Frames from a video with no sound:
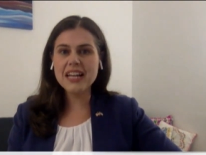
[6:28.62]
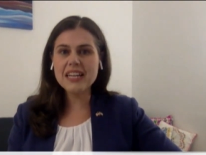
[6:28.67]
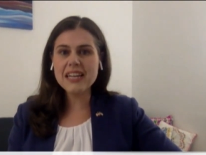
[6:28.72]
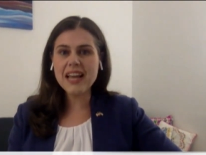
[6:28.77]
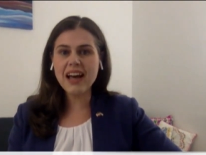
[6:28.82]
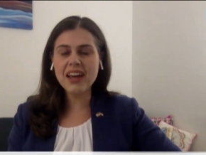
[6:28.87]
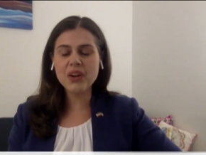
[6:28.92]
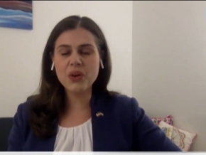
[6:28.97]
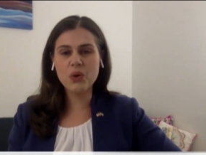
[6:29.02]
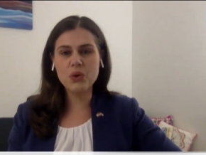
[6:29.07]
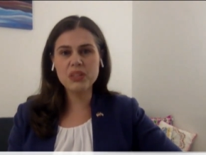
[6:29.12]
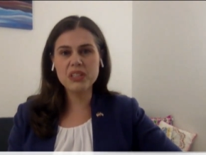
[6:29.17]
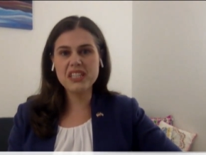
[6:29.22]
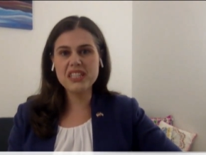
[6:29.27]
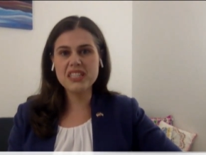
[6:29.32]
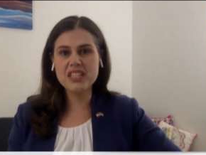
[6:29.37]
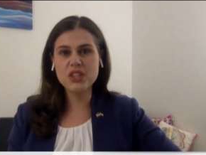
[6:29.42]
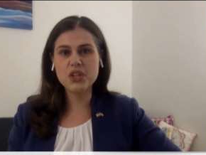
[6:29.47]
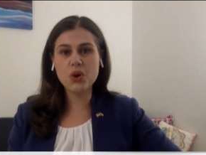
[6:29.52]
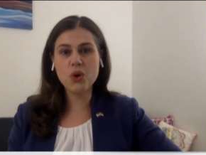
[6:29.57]
Uh, not
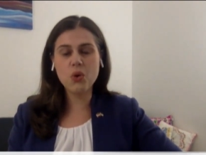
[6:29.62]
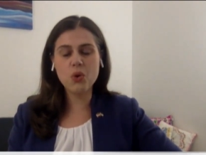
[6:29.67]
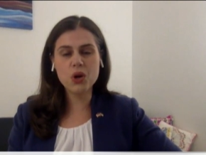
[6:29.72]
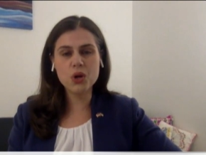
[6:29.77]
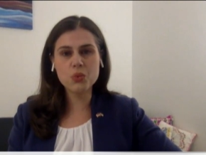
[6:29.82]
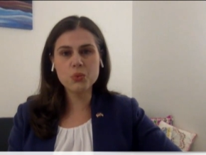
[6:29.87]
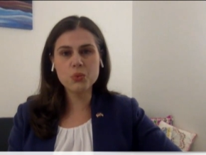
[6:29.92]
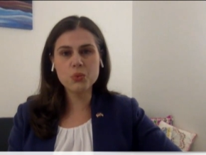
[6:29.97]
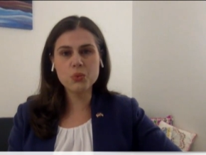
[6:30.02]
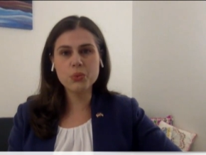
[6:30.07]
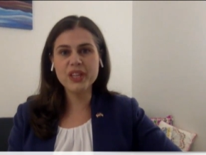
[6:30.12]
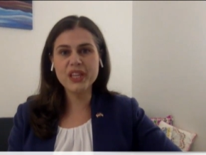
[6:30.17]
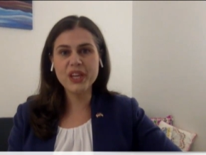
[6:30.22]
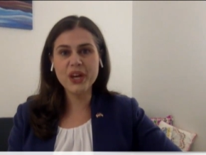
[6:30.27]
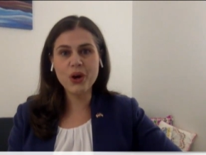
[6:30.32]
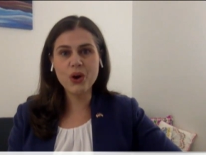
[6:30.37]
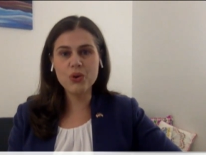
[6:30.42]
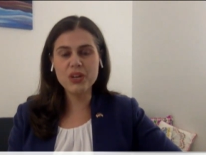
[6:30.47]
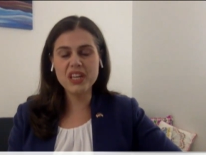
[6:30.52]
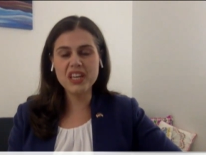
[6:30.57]
only did the court
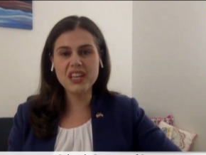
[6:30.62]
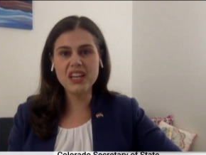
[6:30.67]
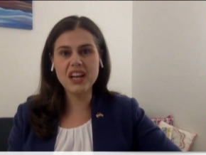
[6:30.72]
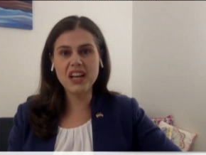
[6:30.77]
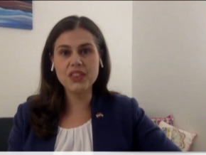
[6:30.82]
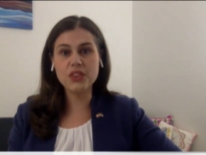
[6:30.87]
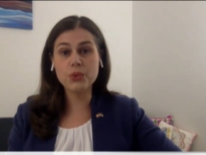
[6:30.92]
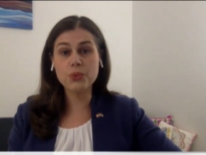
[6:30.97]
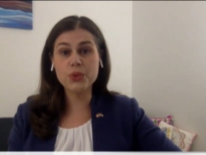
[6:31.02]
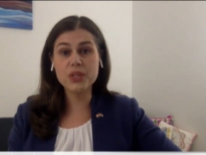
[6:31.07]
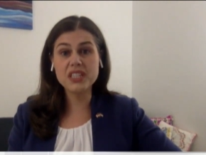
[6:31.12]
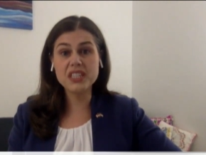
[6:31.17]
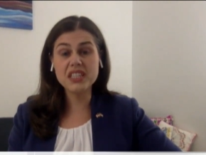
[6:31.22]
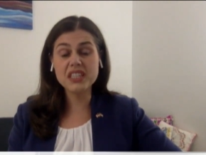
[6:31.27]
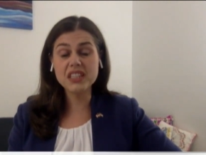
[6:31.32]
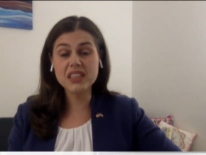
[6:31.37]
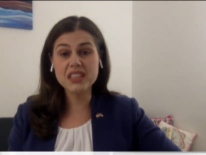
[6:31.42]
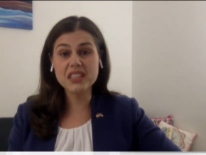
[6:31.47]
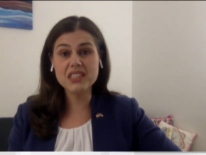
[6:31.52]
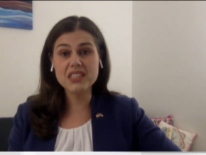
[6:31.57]
really hone in on the
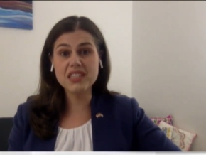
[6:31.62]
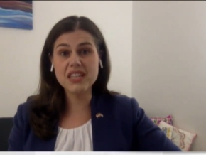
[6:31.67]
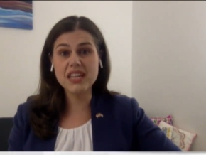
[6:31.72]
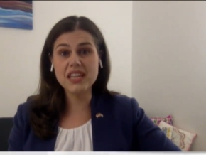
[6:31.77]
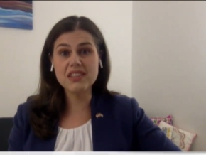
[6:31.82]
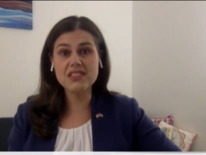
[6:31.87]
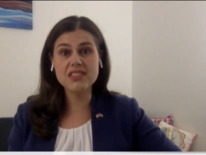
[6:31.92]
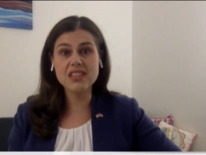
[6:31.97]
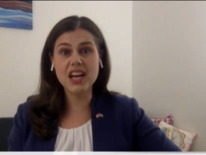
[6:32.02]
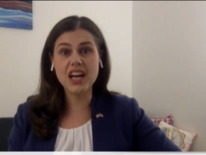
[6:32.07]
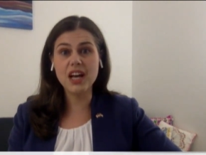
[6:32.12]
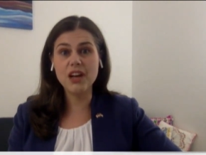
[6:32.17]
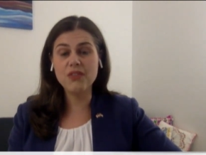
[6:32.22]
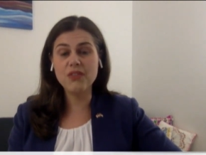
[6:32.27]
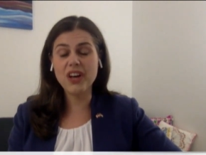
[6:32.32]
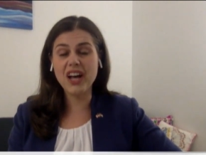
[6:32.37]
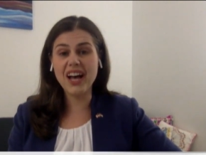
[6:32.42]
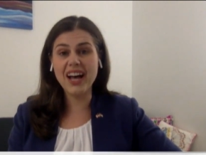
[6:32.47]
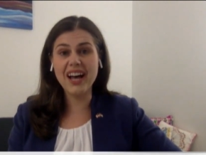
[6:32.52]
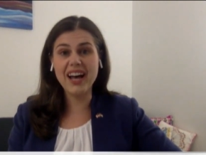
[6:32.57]
ridiculousness
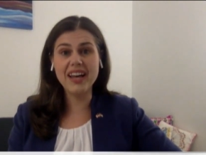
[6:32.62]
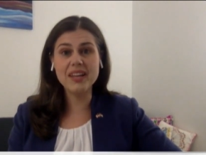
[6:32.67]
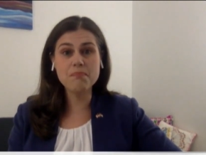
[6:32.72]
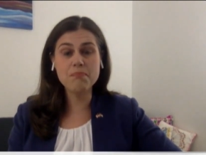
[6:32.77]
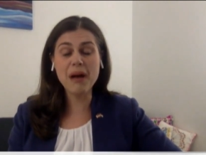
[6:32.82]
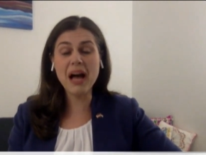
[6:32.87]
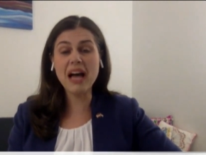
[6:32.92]
of uh,